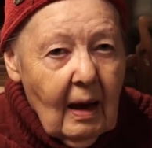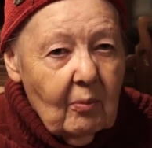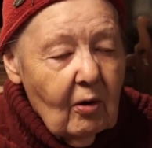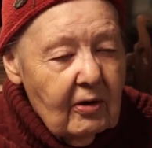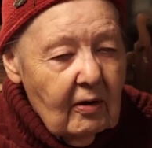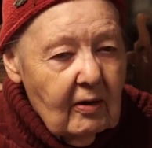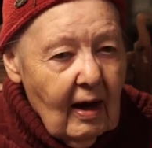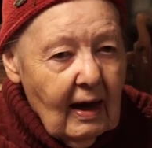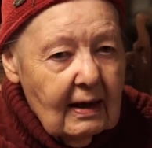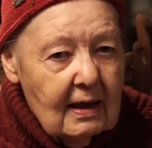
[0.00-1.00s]
More than
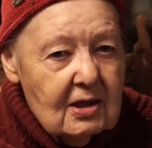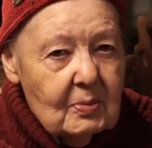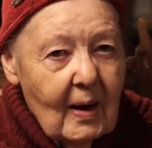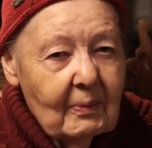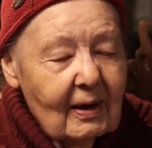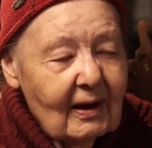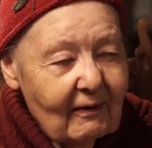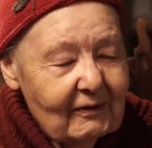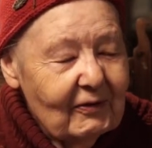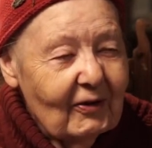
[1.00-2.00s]
that, he is my
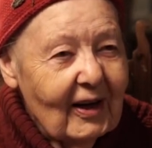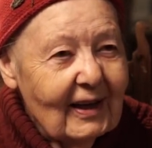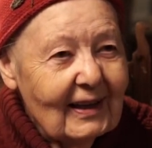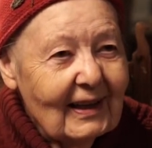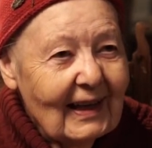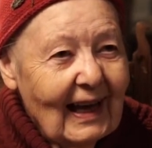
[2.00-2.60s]
beloved friend.